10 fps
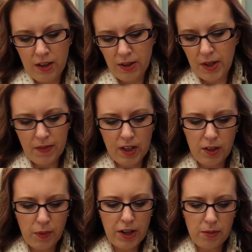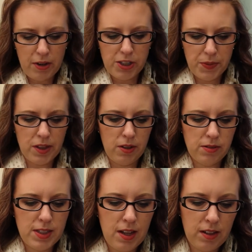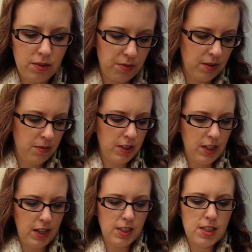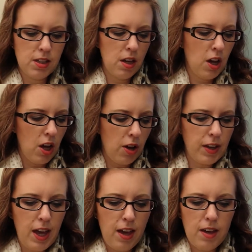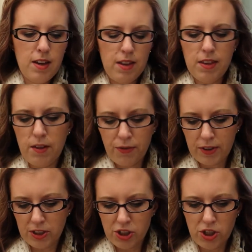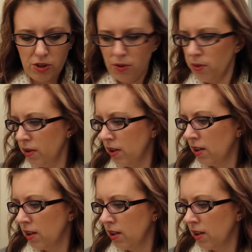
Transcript: You don't even need to wet your brush with those. That is really, really nice. Okay, and then for the two